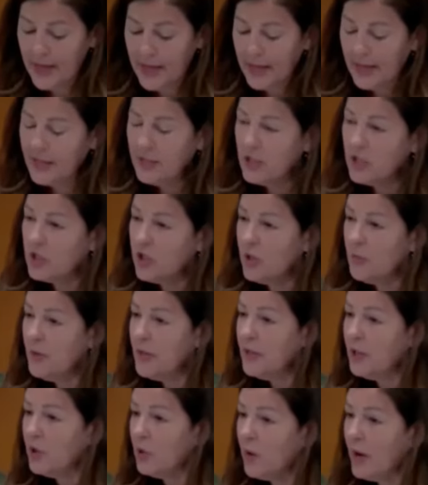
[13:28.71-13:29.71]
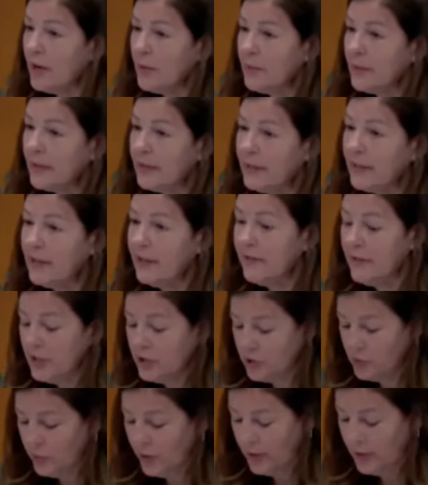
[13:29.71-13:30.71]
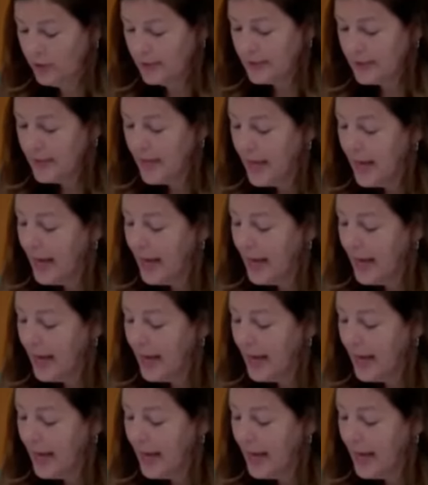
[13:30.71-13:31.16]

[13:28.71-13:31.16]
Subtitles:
In determining the credibility of each witness